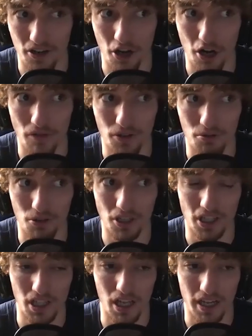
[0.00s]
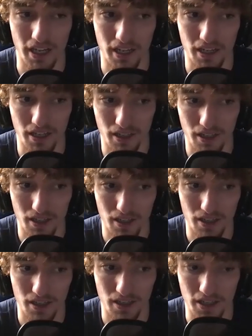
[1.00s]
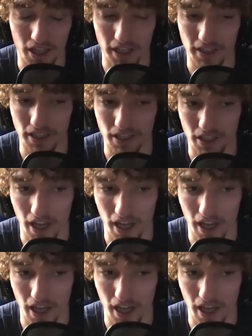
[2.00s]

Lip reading: COVID really like kicked into.